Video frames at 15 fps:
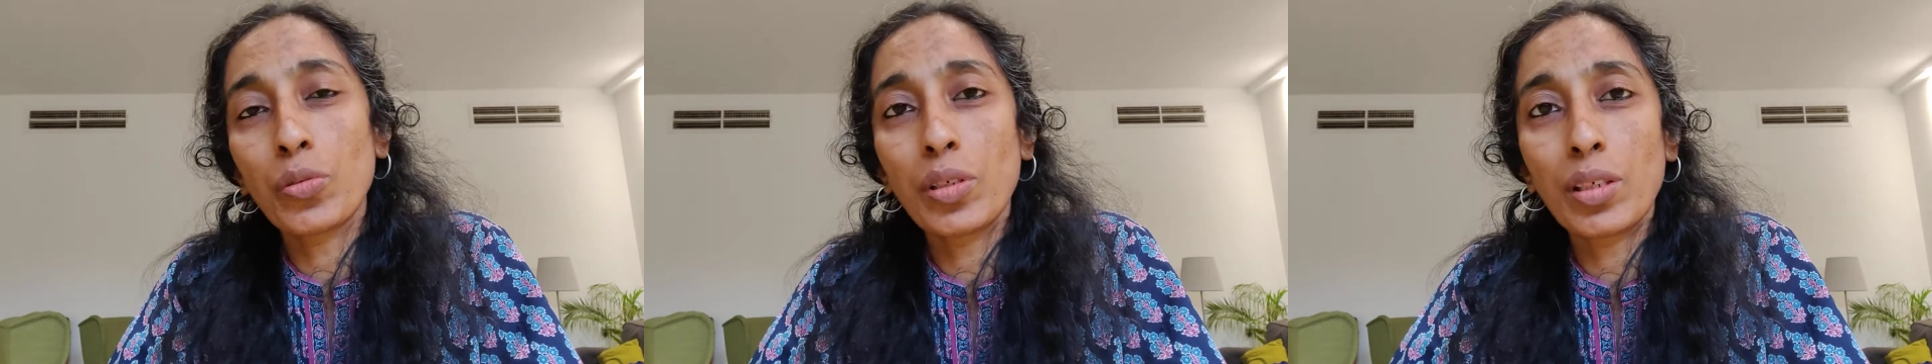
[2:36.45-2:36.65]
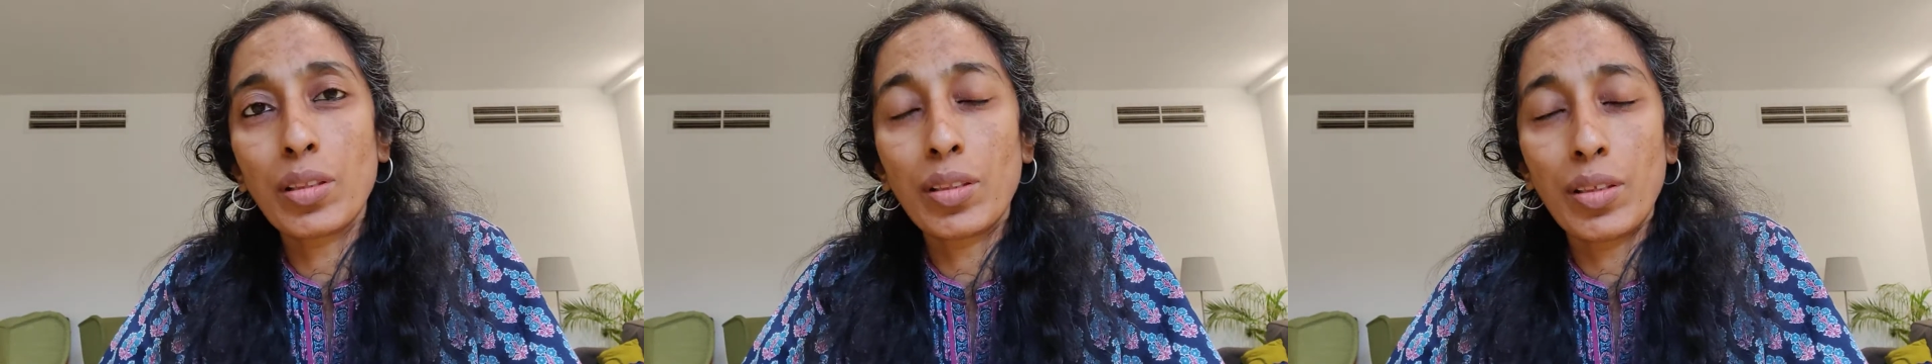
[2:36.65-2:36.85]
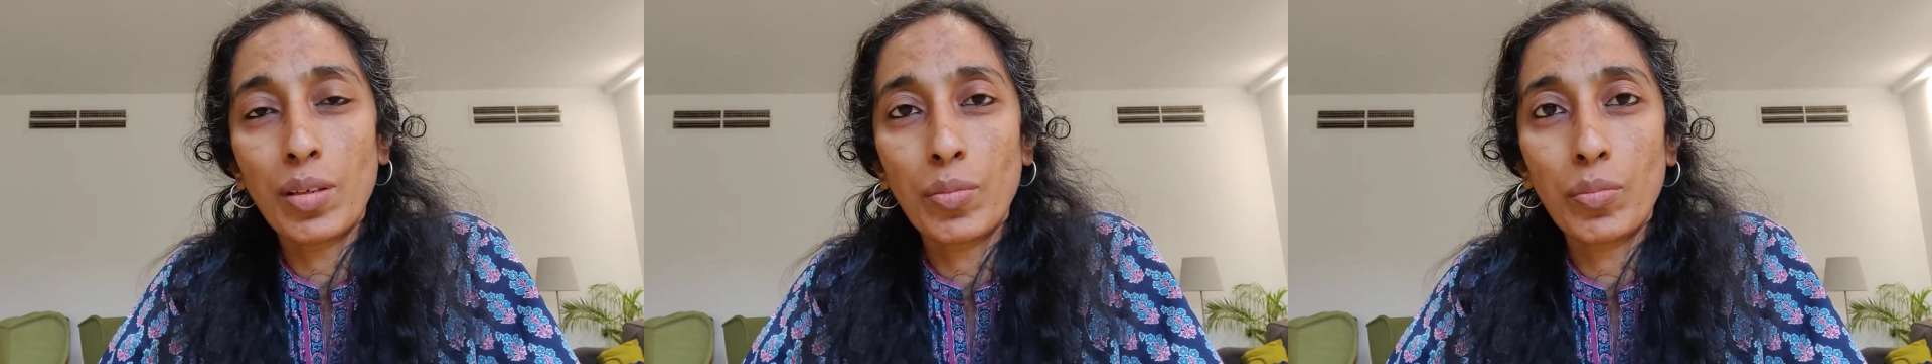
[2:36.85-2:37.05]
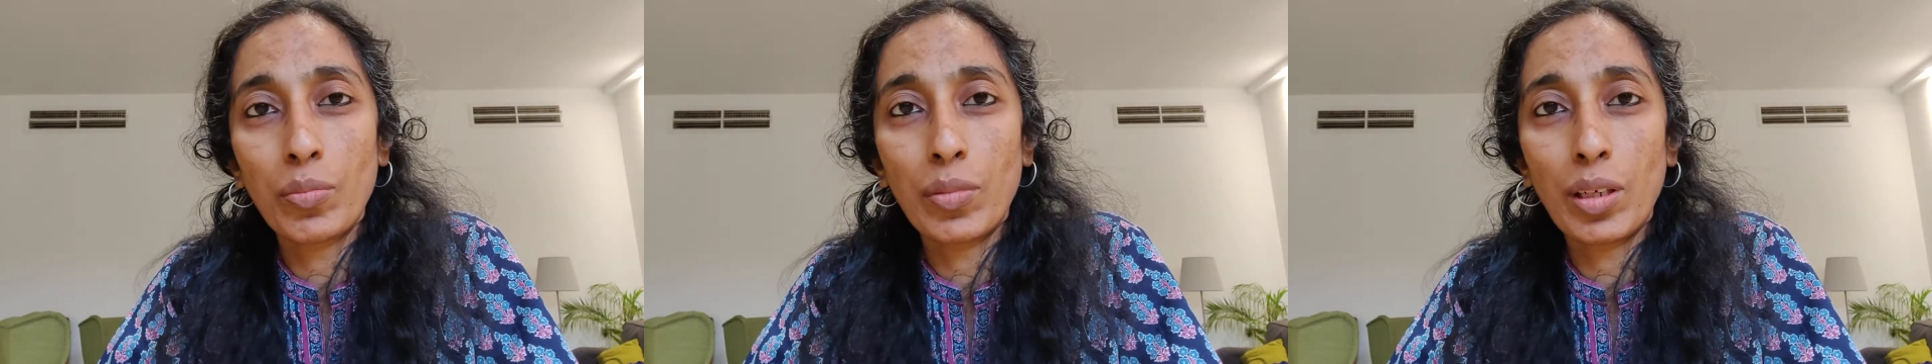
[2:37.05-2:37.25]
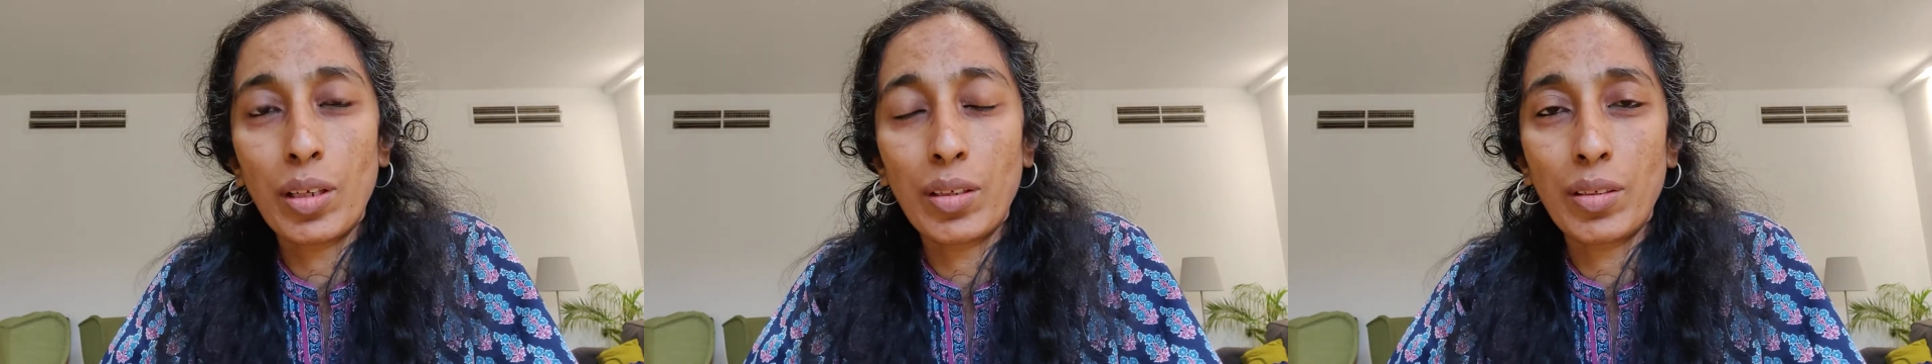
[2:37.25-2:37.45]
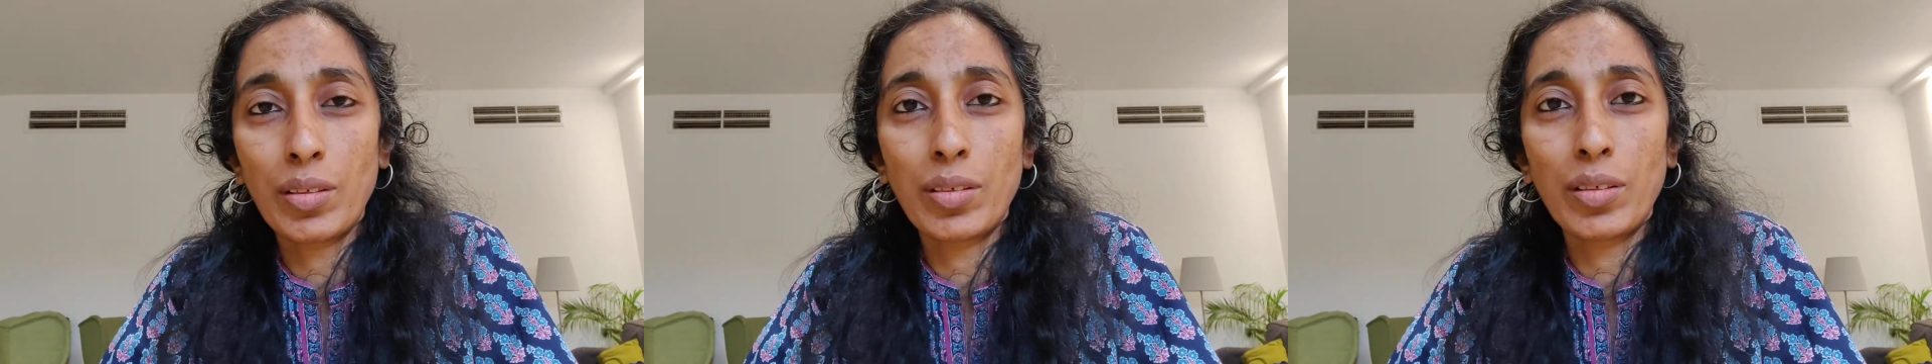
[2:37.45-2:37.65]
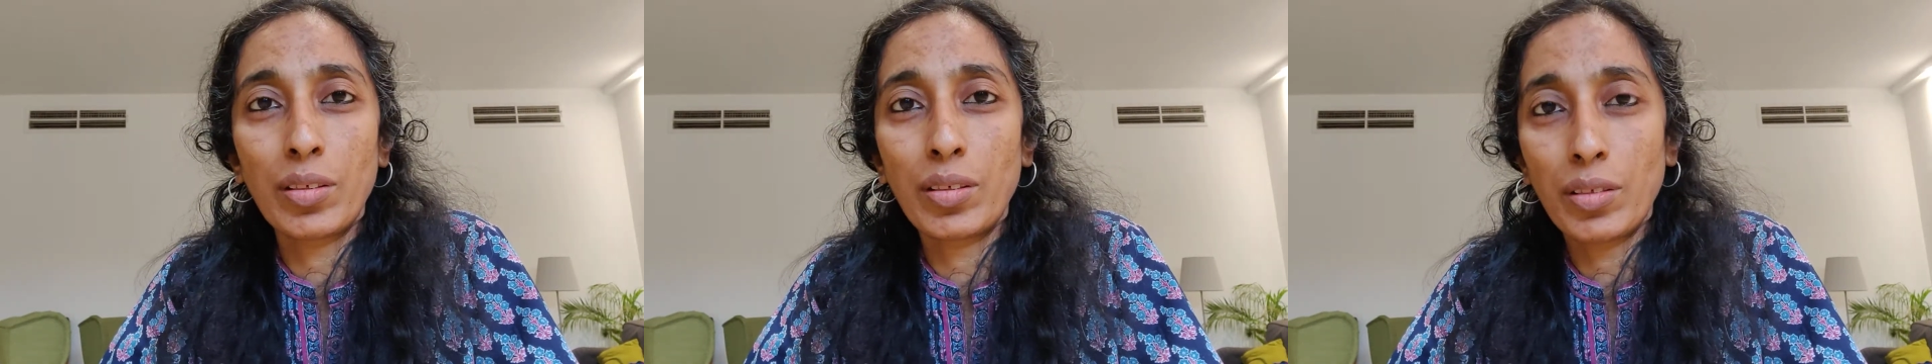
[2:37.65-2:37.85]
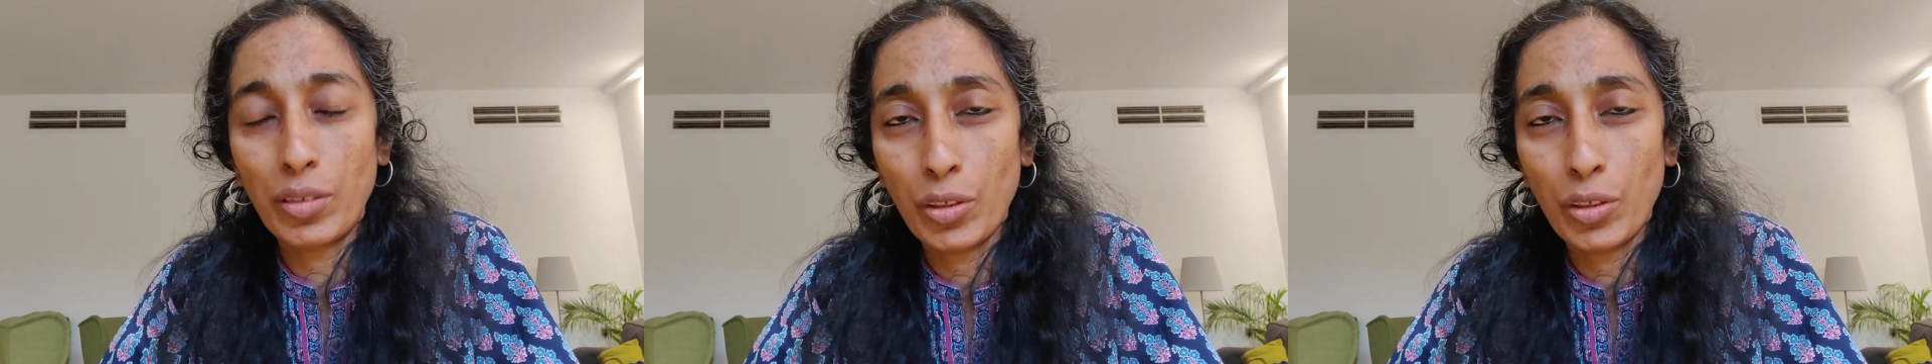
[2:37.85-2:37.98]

to lead them, and